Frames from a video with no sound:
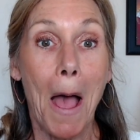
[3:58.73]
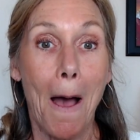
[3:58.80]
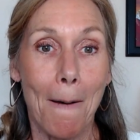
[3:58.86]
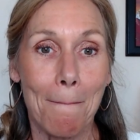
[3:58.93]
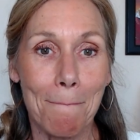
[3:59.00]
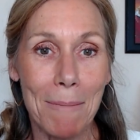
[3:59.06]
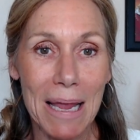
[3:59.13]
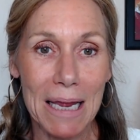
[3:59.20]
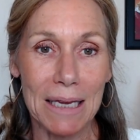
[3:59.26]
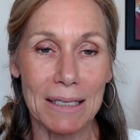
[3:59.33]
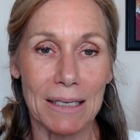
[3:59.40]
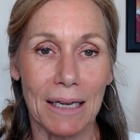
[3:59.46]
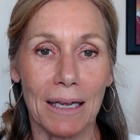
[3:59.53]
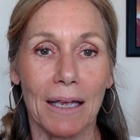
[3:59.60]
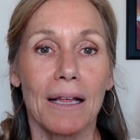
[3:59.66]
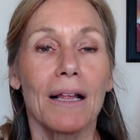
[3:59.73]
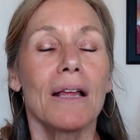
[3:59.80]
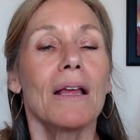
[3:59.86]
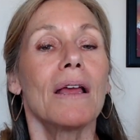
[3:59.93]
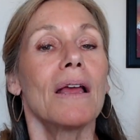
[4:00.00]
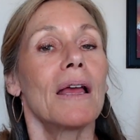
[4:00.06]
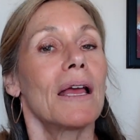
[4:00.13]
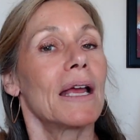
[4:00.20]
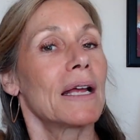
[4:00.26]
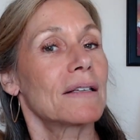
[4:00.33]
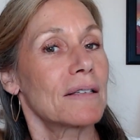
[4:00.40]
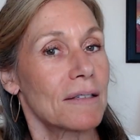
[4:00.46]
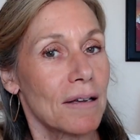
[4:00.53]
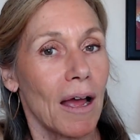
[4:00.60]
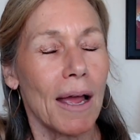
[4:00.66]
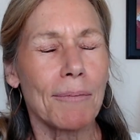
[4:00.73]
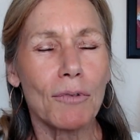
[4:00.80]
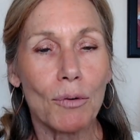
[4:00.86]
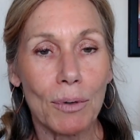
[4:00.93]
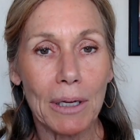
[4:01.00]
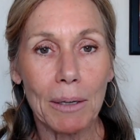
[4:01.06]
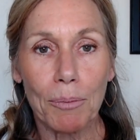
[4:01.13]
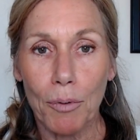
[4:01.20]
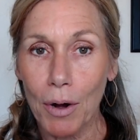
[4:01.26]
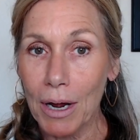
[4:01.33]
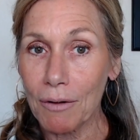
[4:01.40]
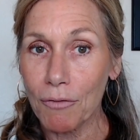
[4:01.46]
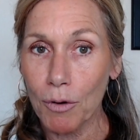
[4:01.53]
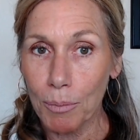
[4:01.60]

amazing. It's a time to really pray for